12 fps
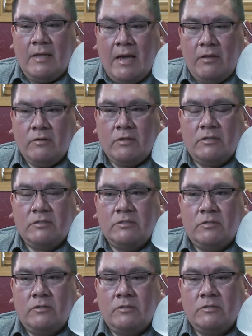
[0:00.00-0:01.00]
health
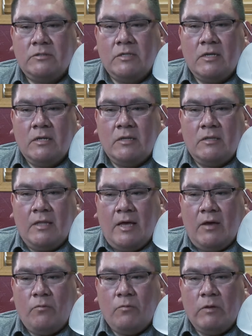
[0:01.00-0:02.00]
concerns
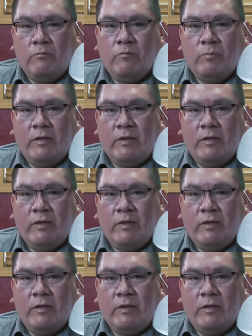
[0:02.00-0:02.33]
that we will